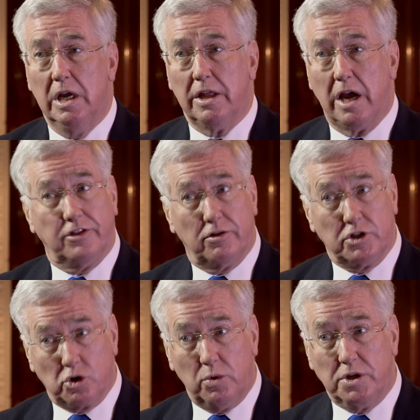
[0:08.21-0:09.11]
And there
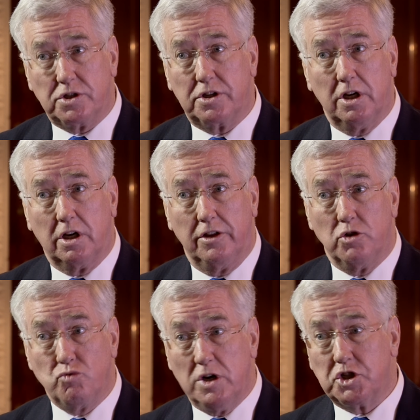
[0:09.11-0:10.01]
is always, thirdly, the
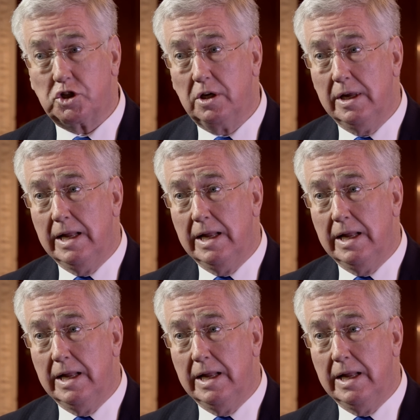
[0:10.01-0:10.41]
risk